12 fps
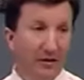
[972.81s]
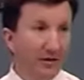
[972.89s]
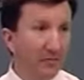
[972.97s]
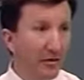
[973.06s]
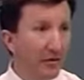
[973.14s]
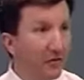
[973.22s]

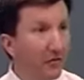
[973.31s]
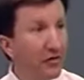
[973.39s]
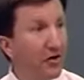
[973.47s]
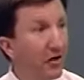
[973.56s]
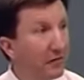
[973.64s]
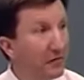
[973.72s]
But if you're a
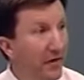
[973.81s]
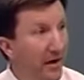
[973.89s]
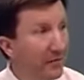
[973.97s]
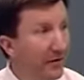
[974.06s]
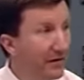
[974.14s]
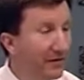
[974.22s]
young
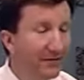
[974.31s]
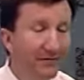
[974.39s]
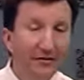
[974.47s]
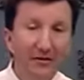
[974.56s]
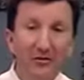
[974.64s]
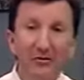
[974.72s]
family and,
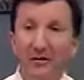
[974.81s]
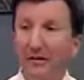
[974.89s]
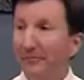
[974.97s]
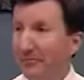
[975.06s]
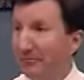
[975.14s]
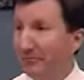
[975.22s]
you
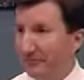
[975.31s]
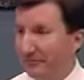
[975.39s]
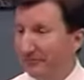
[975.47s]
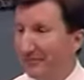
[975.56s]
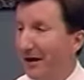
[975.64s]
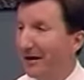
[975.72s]
get
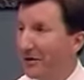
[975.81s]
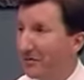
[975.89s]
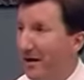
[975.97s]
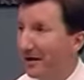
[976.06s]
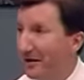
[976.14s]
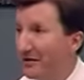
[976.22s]

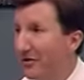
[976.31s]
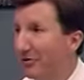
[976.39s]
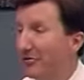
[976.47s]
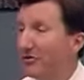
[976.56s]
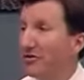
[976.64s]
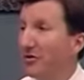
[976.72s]
unexpected
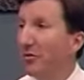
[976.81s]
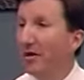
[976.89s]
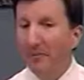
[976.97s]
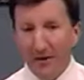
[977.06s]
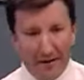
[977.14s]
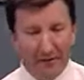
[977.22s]
children show
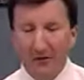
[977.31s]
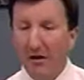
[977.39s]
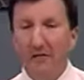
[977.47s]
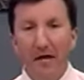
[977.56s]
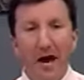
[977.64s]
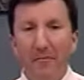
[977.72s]
up and
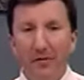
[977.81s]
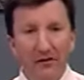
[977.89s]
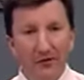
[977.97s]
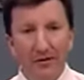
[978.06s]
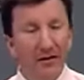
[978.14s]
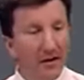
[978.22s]
stuff
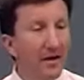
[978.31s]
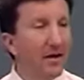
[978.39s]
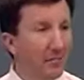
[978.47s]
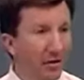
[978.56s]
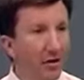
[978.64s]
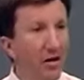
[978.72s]
happens,
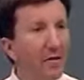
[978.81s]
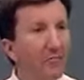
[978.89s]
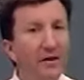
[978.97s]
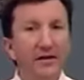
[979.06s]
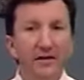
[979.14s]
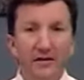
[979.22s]
but God
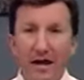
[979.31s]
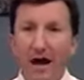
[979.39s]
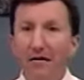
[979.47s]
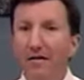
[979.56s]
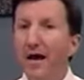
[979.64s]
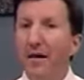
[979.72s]
brings us
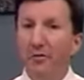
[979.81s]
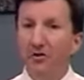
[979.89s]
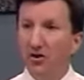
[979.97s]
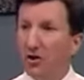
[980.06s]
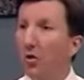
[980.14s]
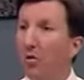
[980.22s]
out of that, but
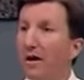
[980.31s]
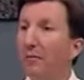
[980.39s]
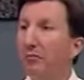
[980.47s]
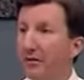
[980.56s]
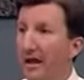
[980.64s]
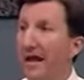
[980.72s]
you don't want
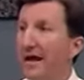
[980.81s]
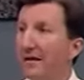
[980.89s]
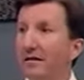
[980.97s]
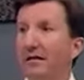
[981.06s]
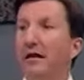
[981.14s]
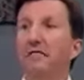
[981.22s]
to plan
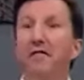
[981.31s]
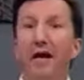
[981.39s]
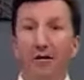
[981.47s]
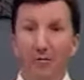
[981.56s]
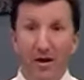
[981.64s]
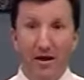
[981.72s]
to live
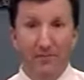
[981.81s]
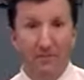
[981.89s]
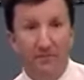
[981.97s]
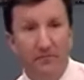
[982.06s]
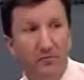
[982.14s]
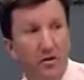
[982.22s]
that way,
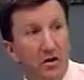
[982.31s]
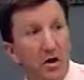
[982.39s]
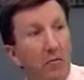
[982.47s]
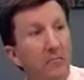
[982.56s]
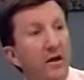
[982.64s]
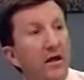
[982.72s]

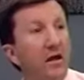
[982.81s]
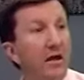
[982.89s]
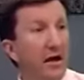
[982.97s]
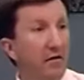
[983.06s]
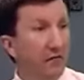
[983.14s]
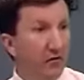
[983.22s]

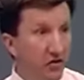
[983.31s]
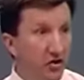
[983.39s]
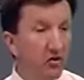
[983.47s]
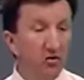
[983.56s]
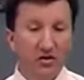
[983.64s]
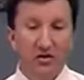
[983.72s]
And for a
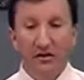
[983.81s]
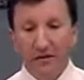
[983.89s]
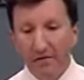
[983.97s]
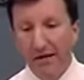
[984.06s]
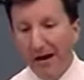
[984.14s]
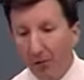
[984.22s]
church to
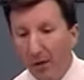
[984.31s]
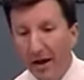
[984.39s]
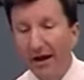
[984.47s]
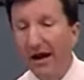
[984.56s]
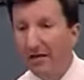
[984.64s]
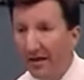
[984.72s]
live that
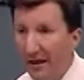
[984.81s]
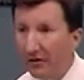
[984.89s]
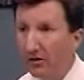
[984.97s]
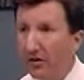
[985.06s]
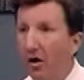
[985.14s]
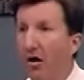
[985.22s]
way, I think
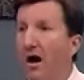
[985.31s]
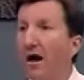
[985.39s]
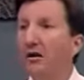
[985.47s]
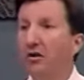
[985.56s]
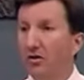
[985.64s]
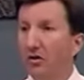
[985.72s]

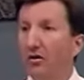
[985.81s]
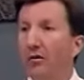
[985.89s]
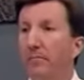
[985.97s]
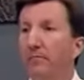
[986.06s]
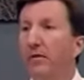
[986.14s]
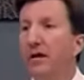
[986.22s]
long-term